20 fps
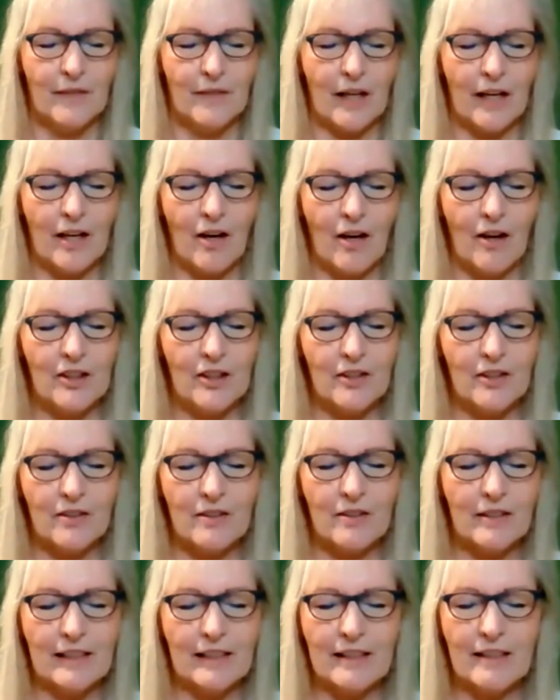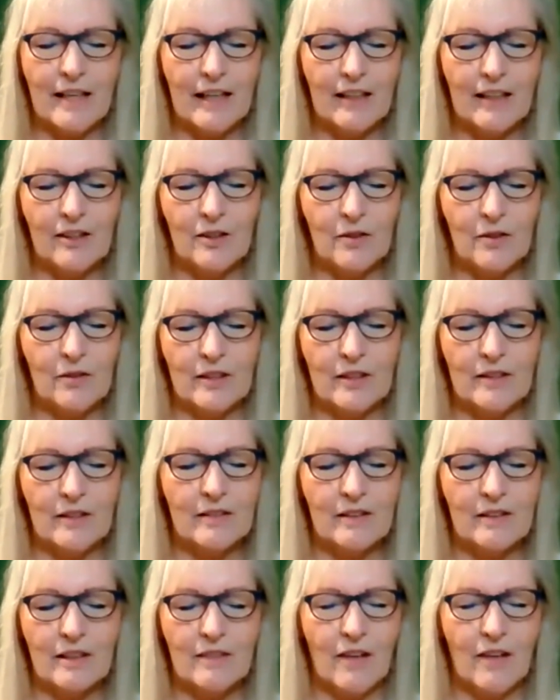I honor the innate
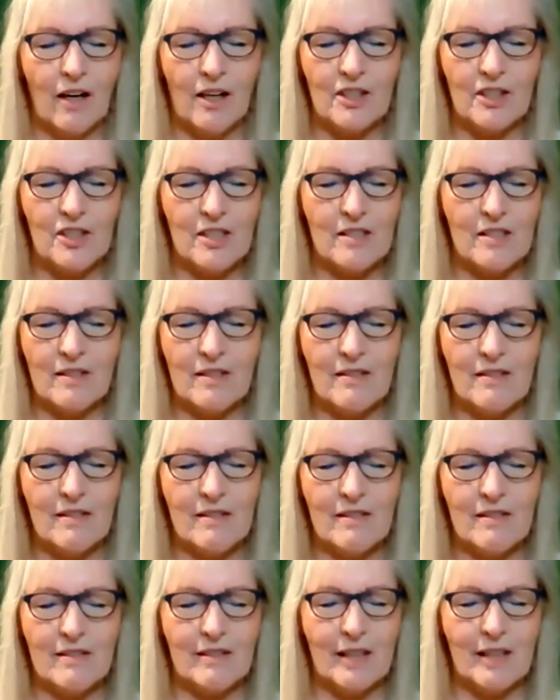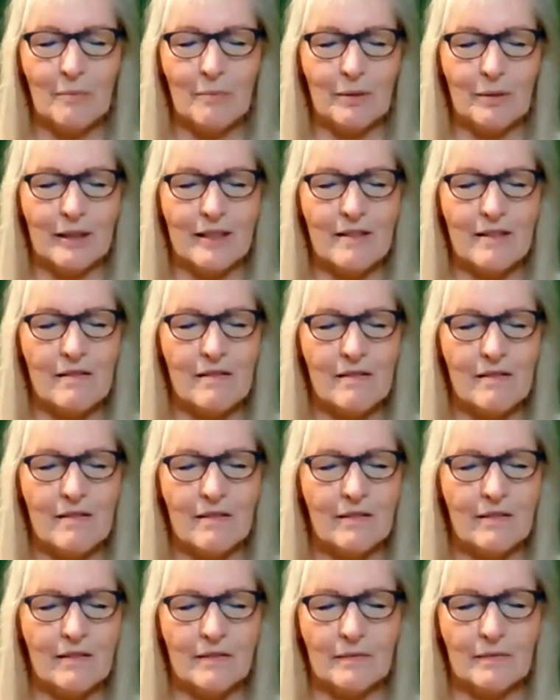union of consciousness and bliss.